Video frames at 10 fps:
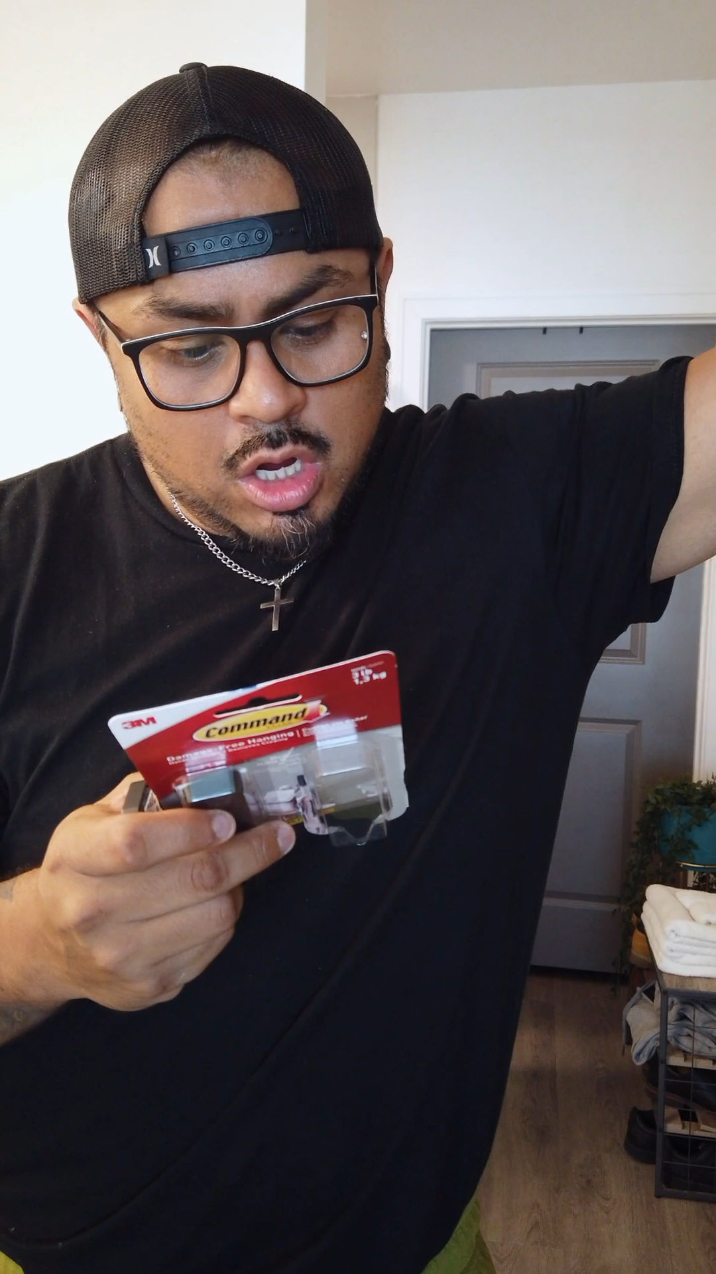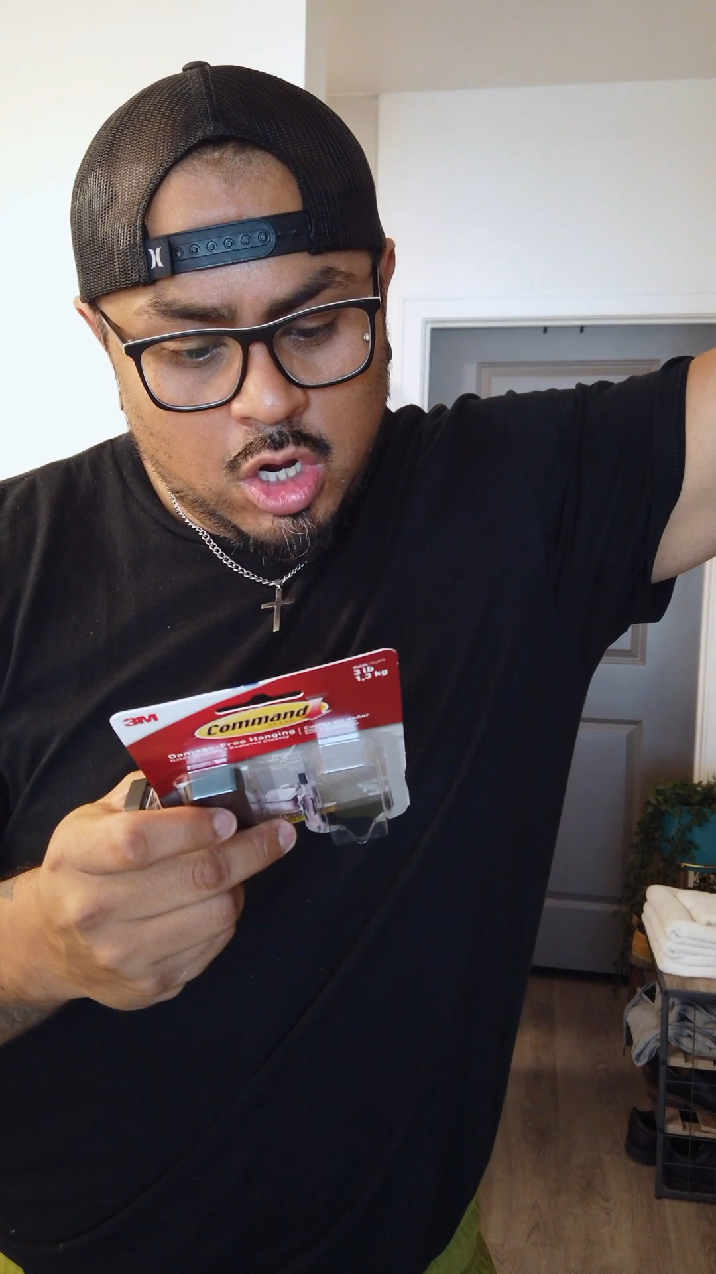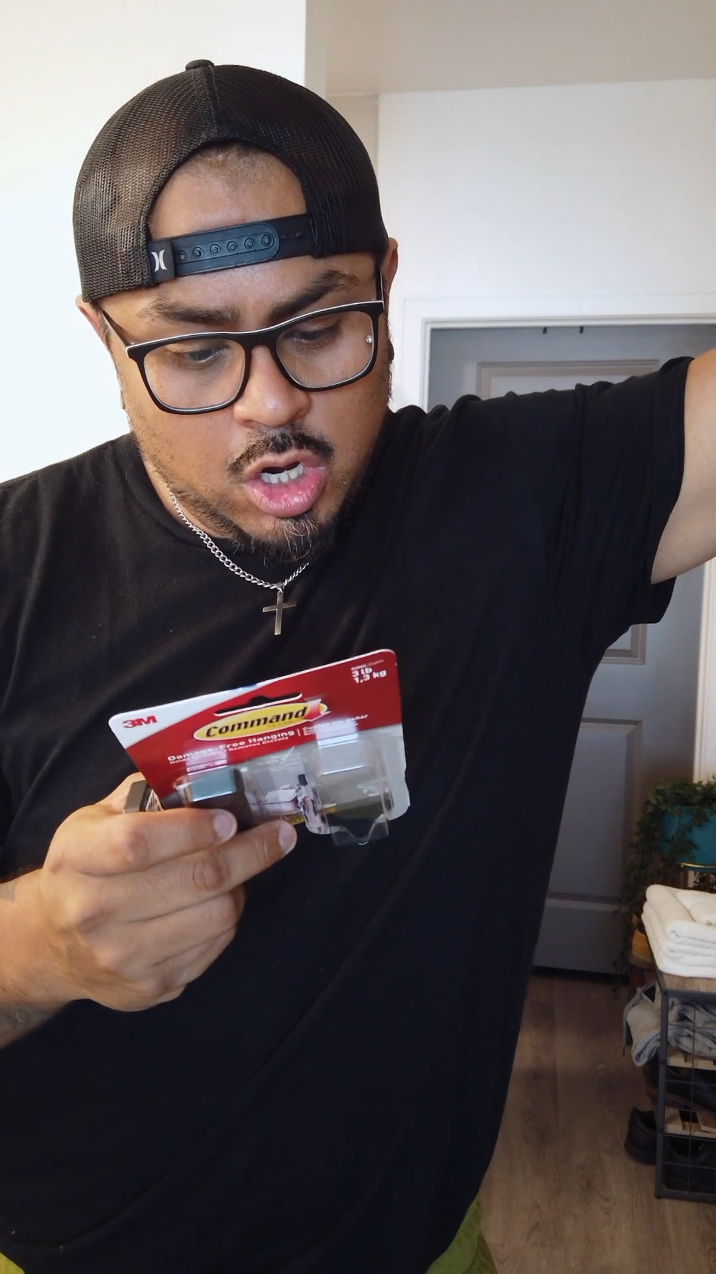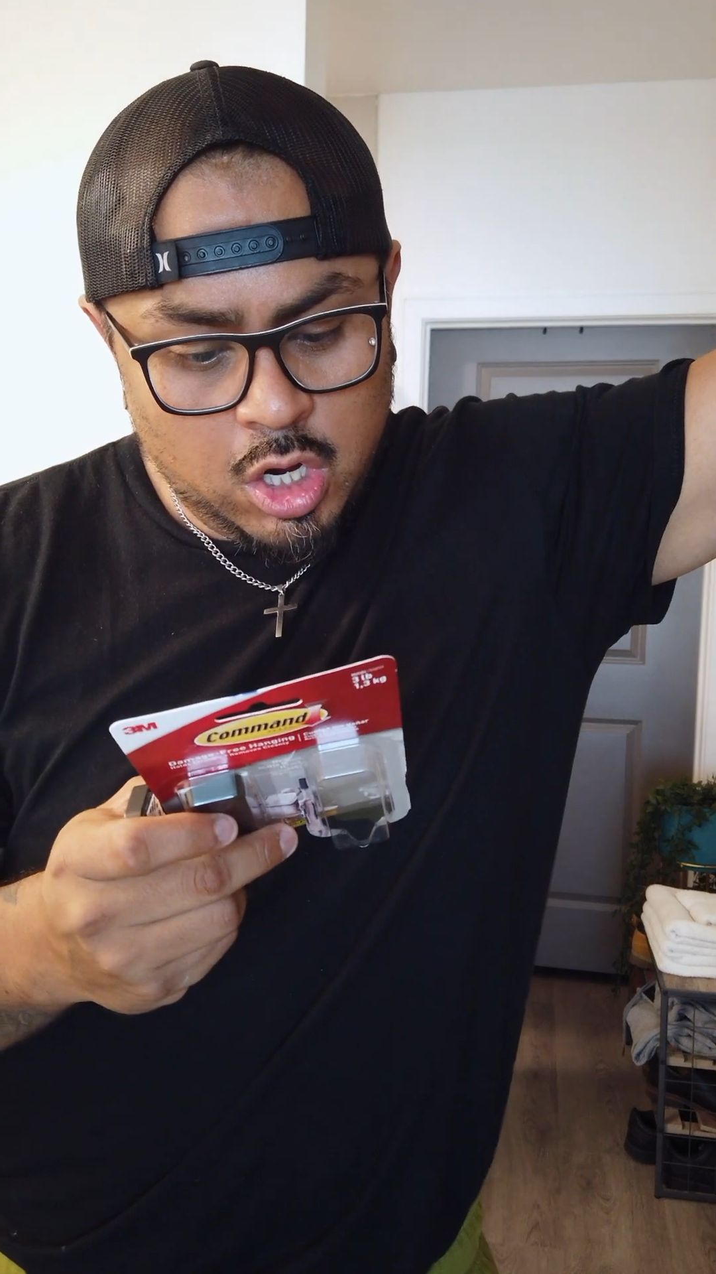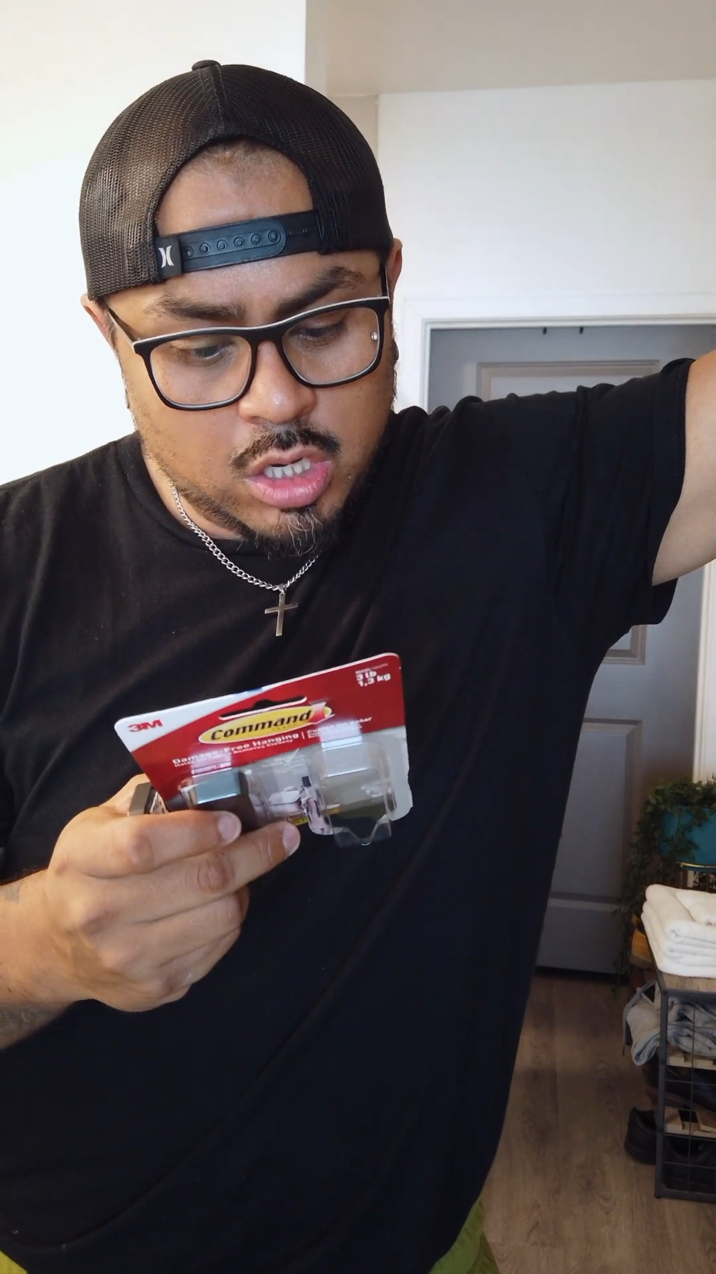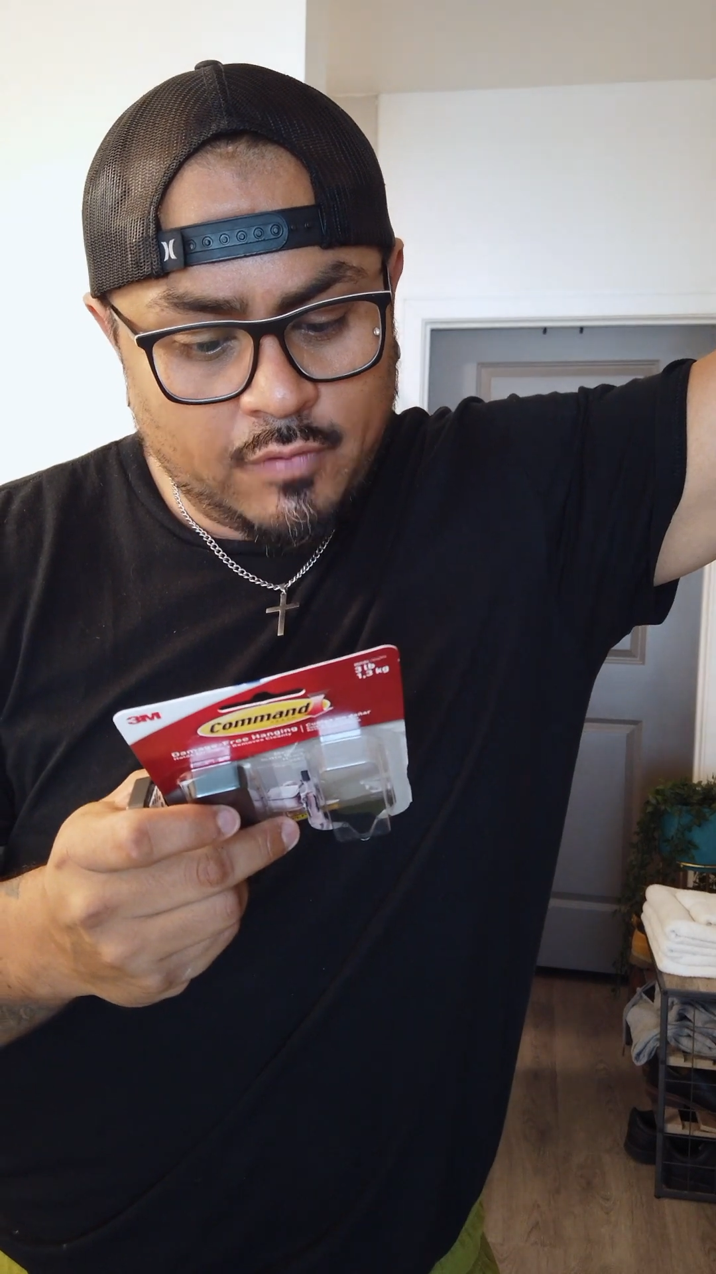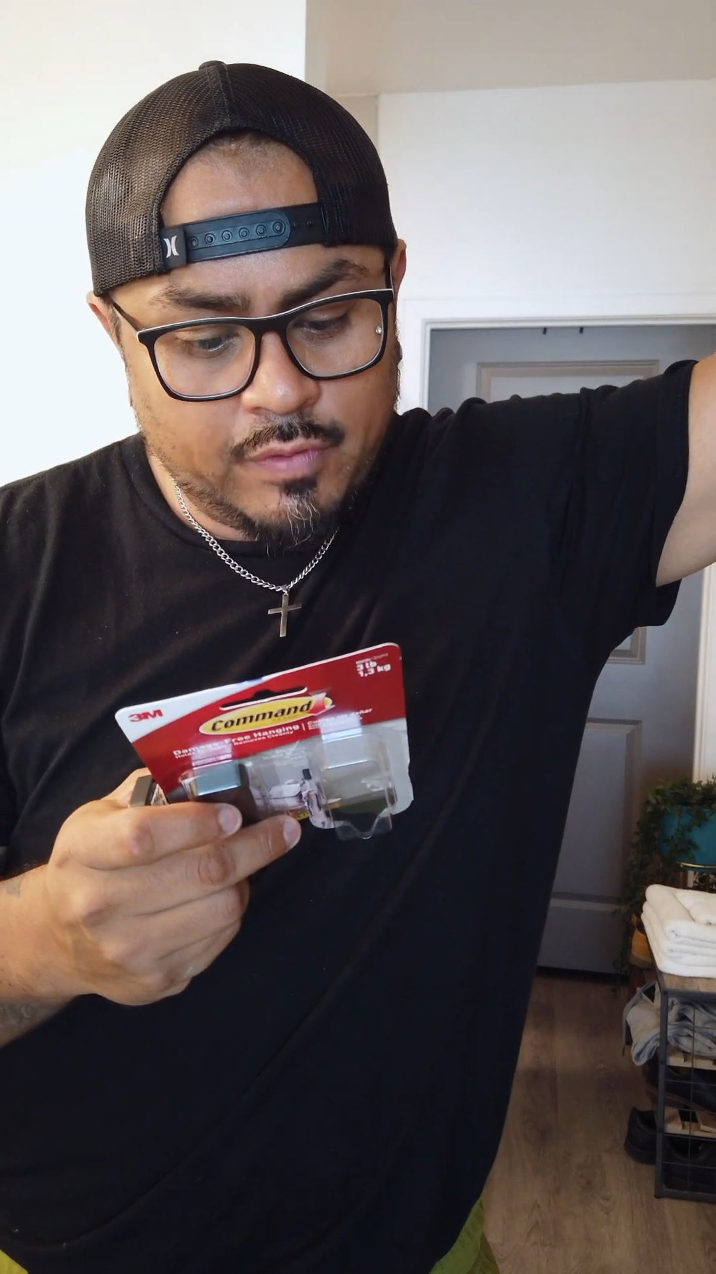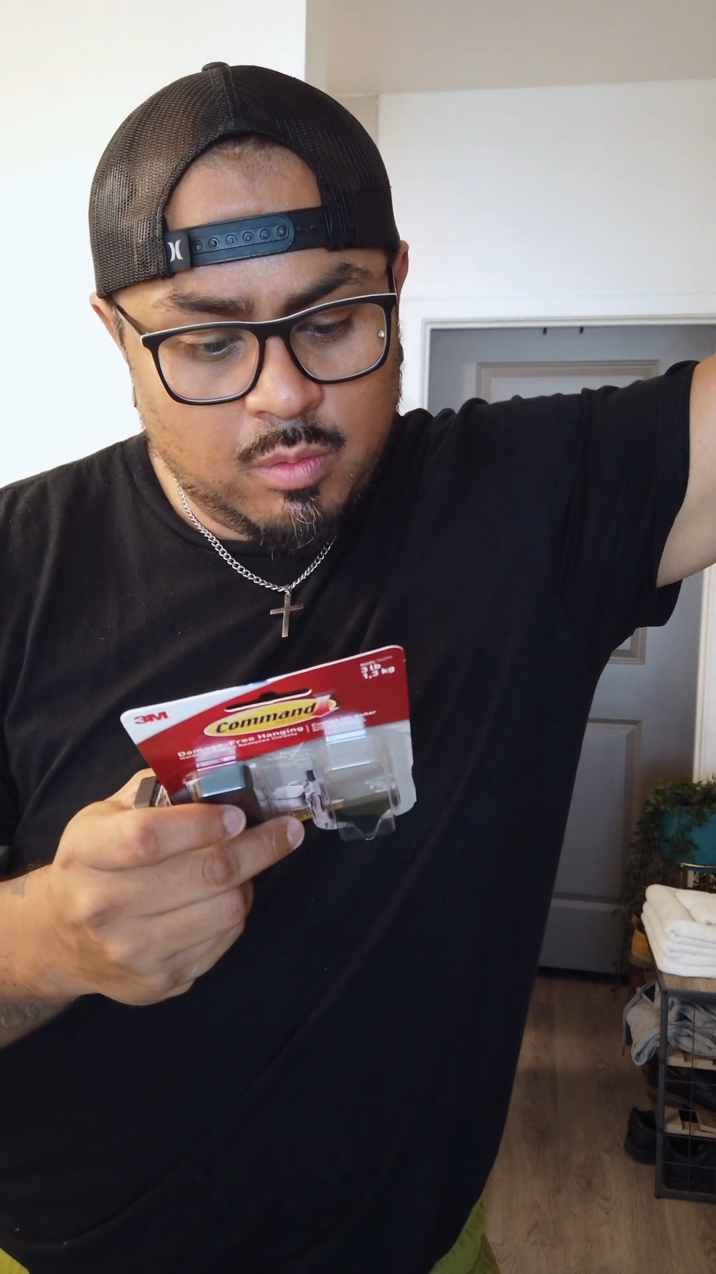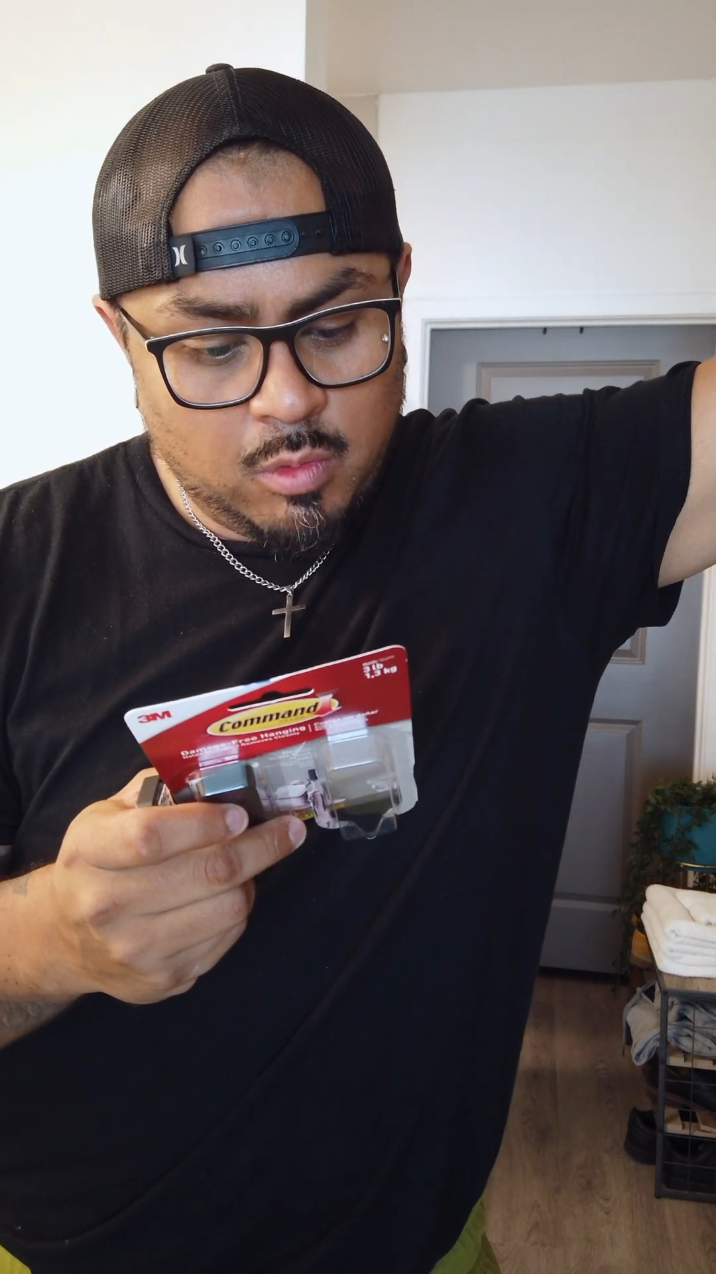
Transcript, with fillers: hook from